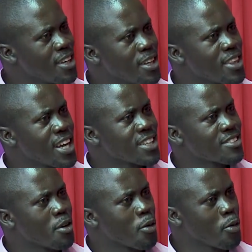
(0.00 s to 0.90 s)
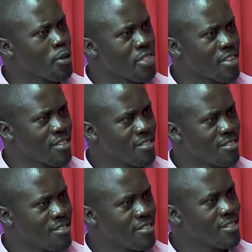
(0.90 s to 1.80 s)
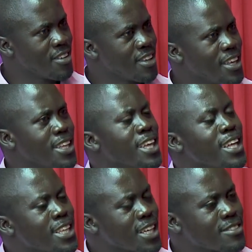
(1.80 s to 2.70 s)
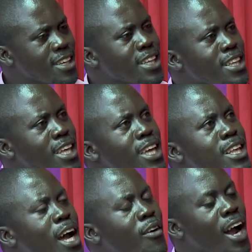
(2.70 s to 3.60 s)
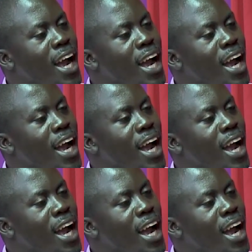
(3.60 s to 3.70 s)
there is growth in our